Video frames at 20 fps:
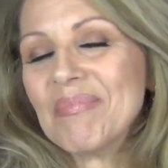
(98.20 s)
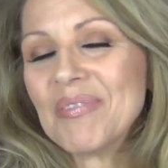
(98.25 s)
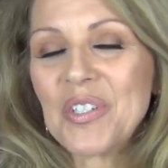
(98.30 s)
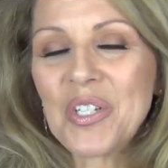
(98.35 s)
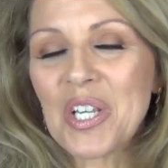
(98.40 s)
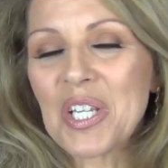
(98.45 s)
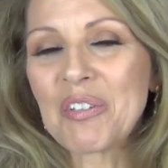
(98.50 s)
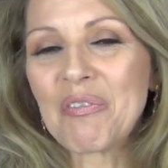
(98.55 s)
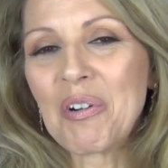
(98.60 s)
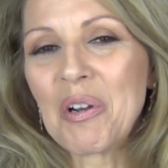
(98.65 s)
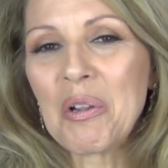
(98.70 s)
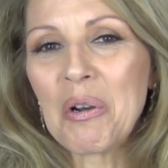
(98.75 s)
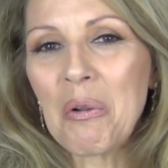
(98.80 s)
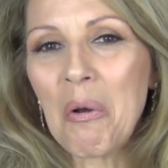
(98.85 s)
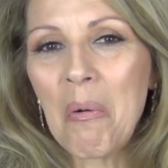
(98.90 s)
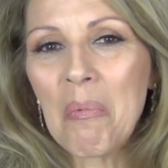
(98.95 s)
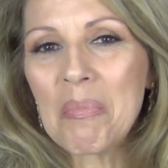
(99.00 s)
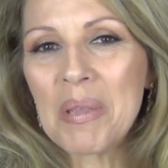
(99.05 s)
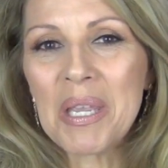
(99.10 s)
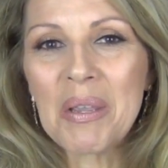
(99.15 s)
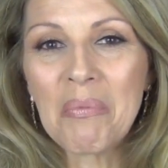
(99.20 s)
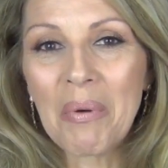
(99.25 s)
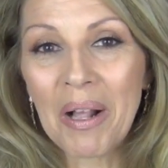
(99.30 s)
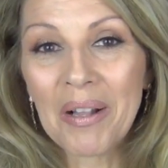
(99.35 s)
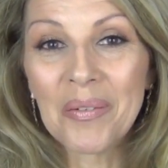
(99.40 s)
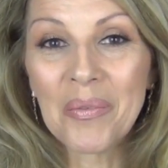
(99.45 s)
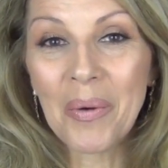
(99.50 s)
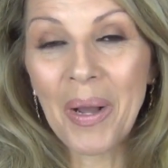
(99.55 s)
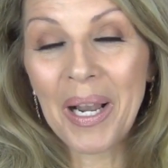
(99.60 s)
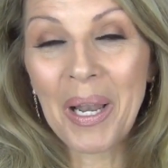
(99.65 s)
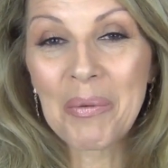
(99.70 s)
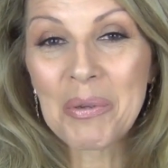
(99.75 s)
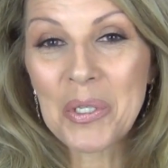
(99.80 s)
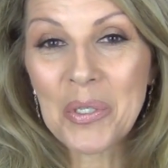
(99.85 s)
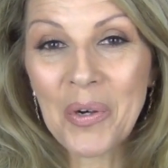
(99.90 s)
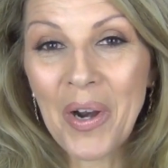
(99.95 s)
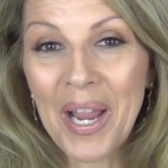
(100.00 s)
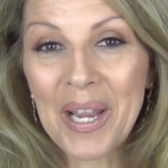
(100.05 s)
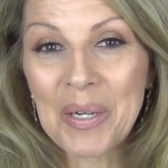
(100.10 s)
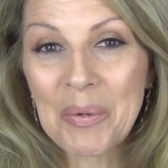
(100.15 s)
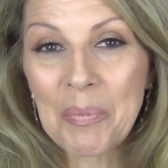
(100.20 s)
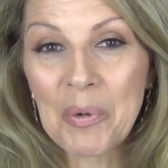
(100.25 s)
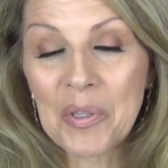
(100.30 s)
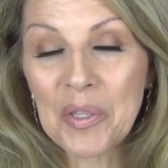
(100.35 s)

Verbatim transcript: just for little old me while, while I was trying to